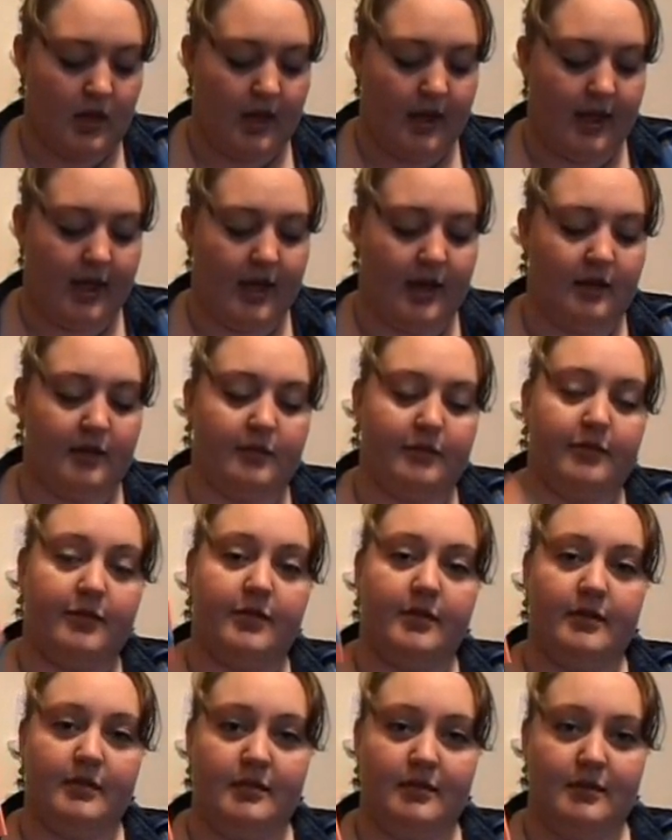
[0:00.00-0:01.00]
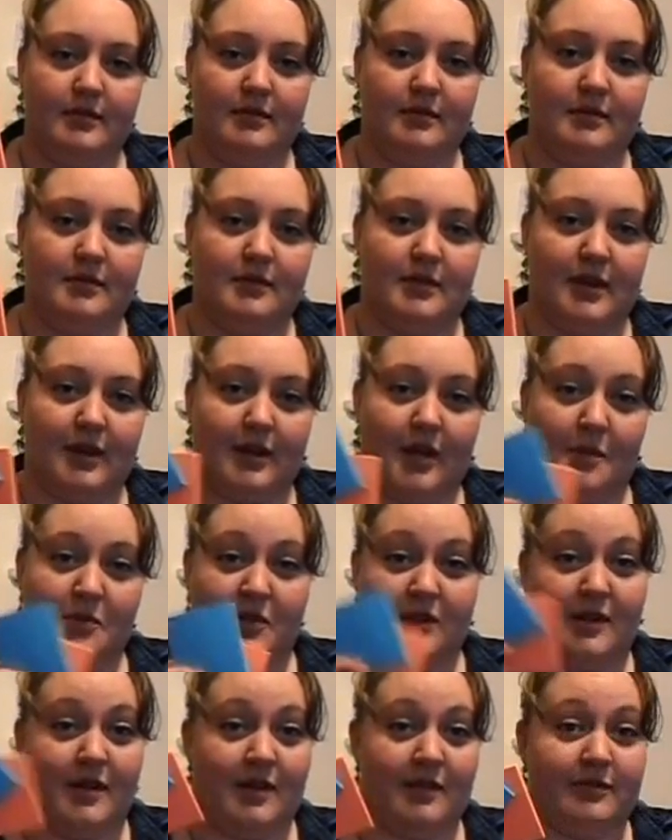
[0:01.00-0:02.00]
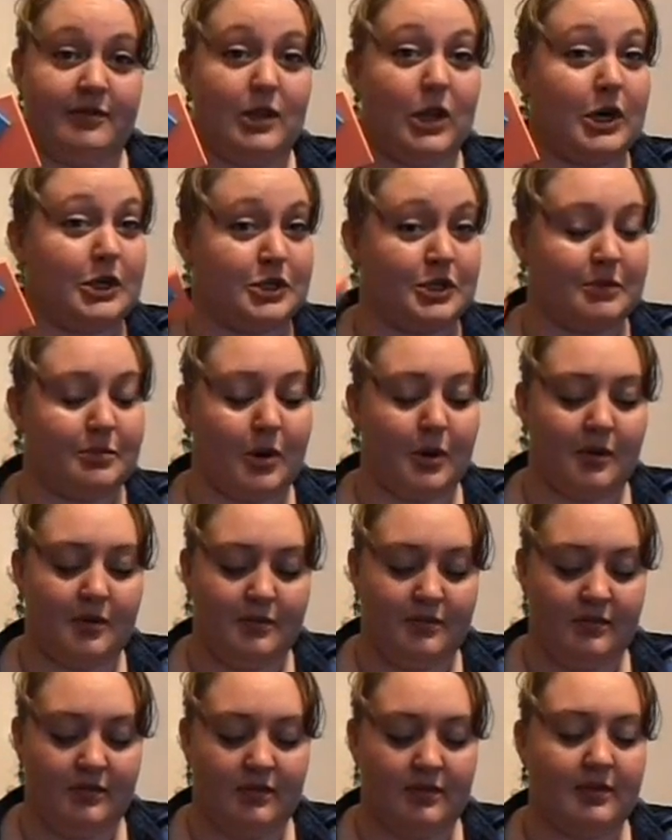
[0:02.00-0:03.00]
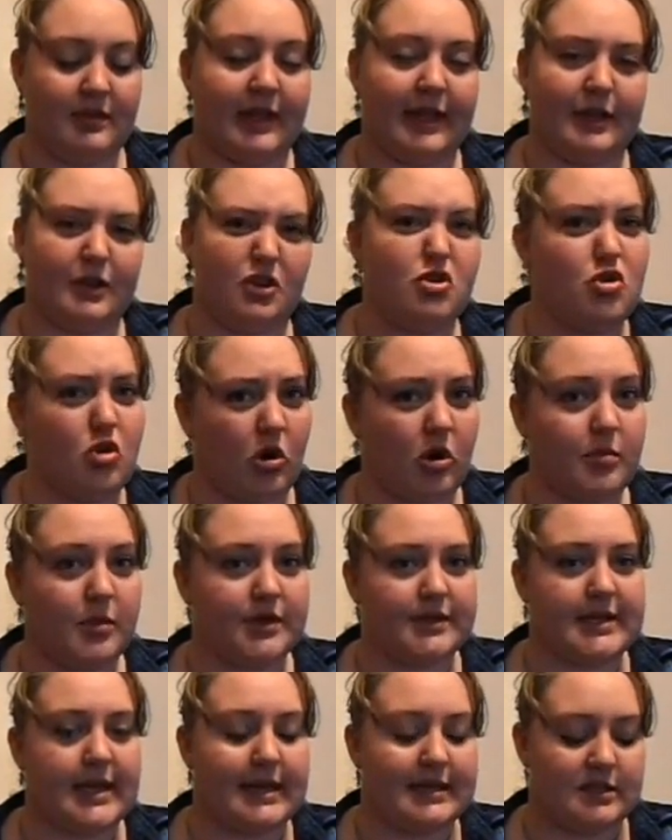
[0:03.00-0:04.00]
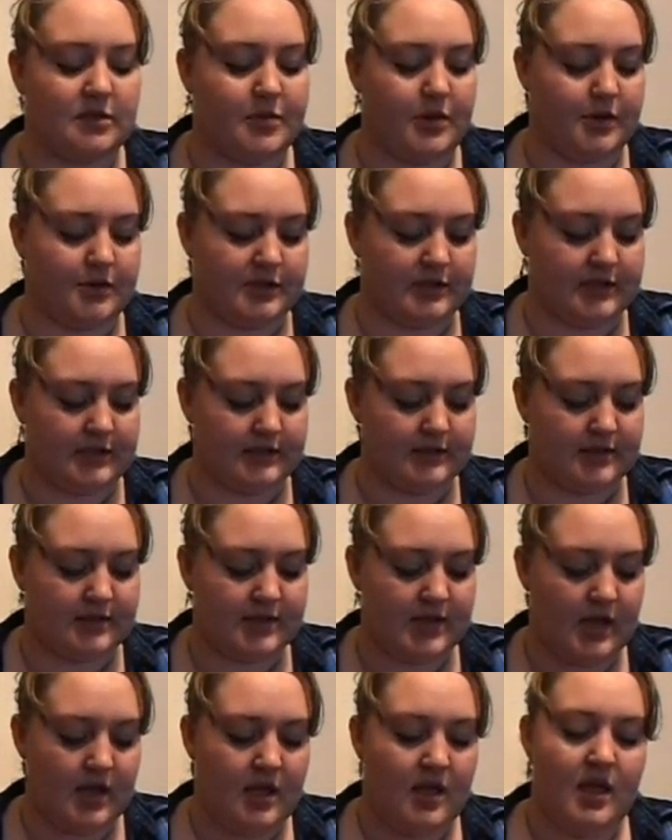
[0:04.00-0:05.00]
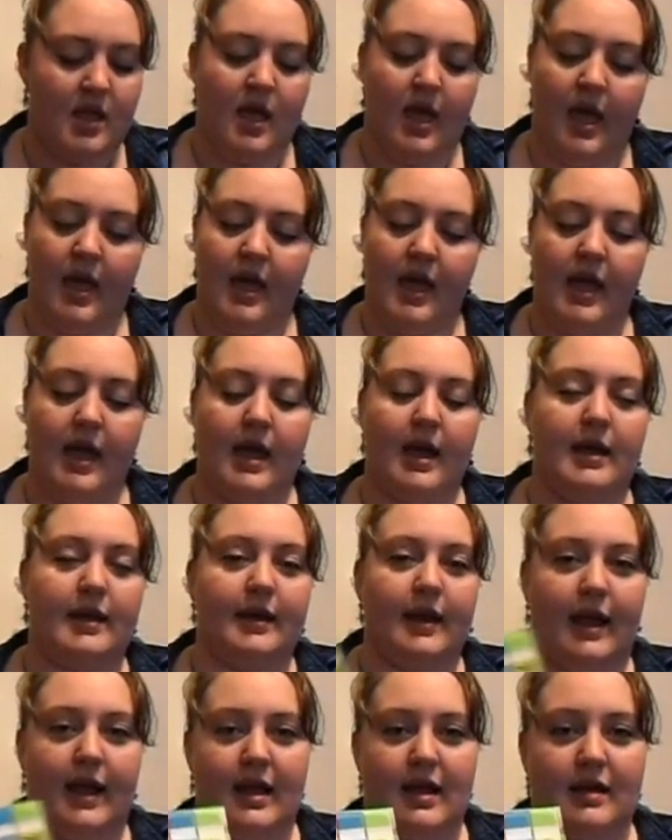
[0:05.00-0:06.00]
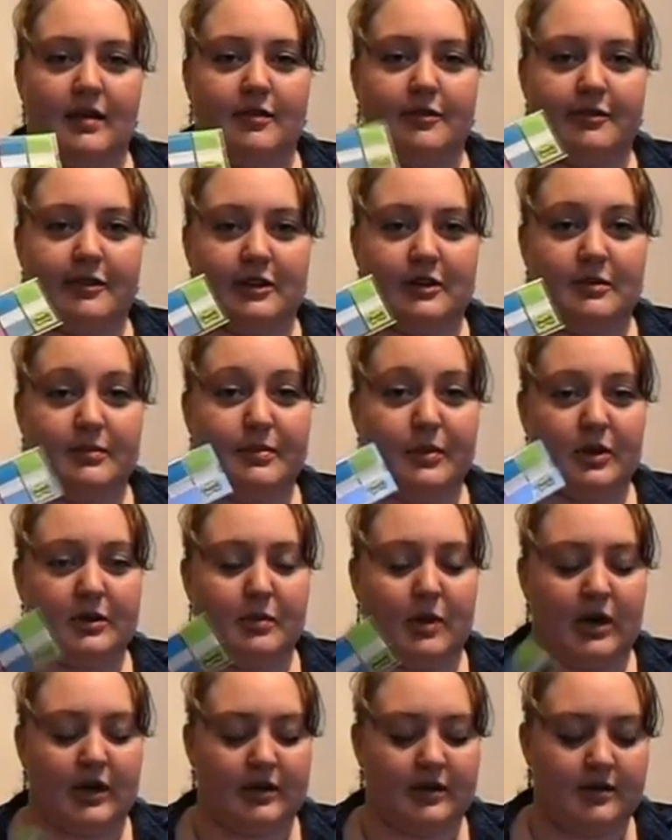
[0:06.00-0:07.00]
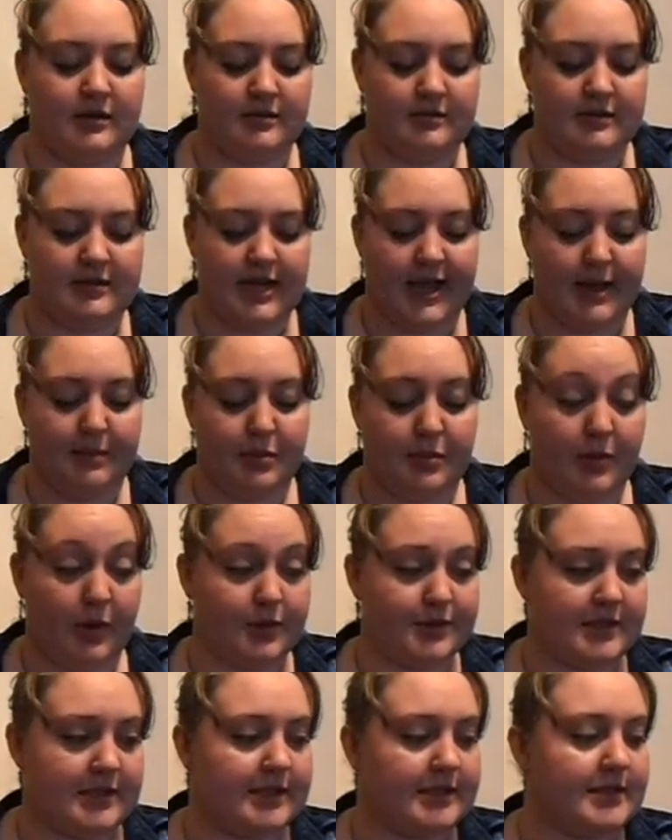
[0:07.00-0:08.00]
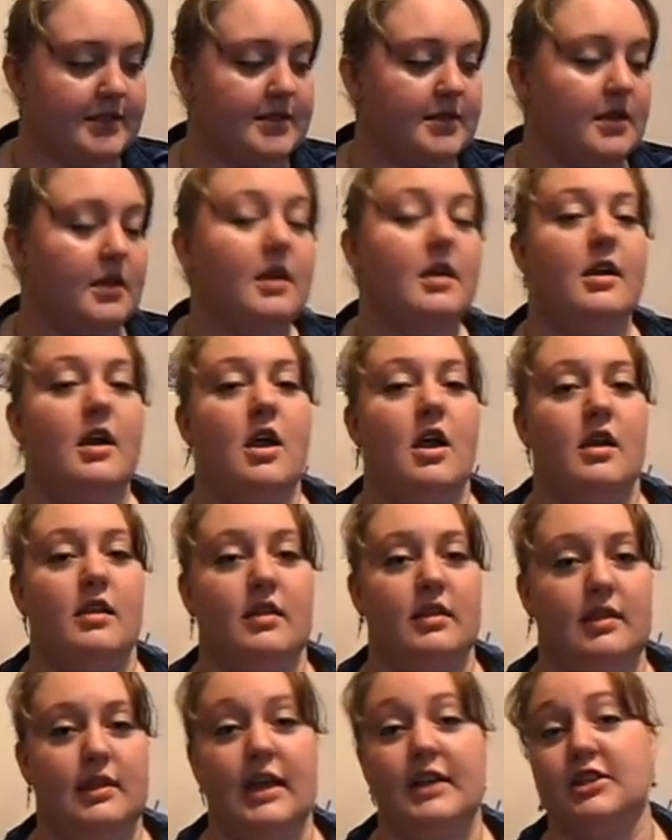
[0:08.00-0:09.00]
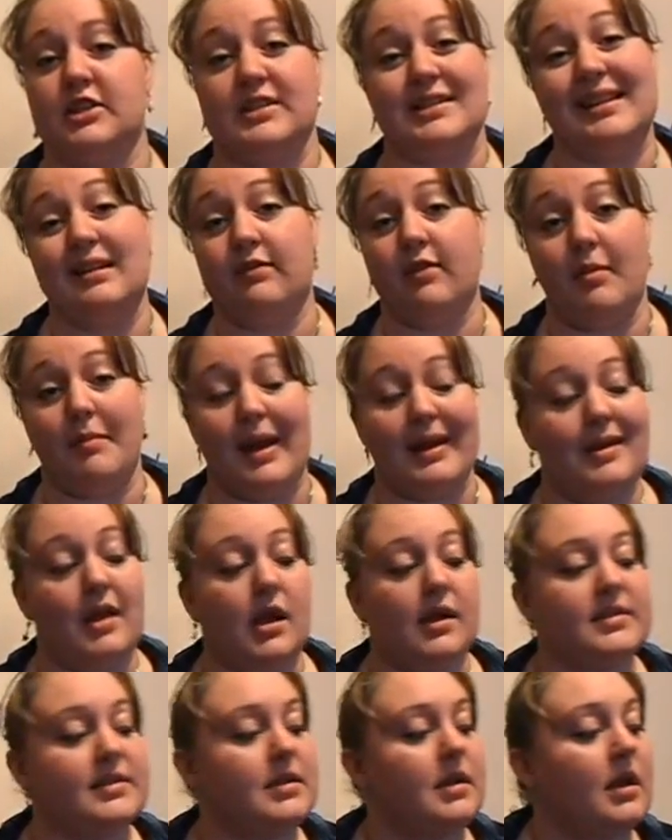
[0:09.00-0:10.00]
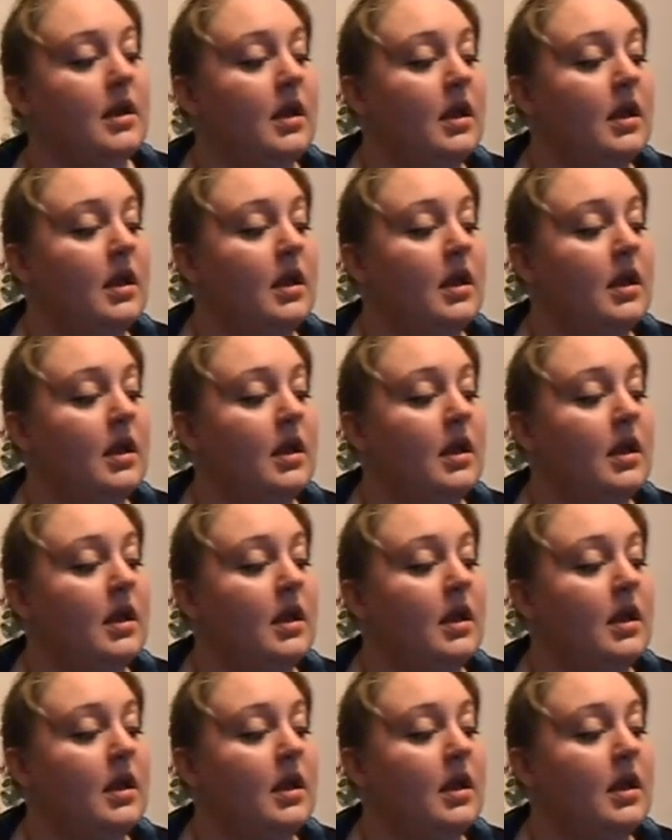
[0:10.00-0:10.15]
I have a couple of larger, like normal sized Post-its, and I have little bookmark type Post-its that just live on my desk.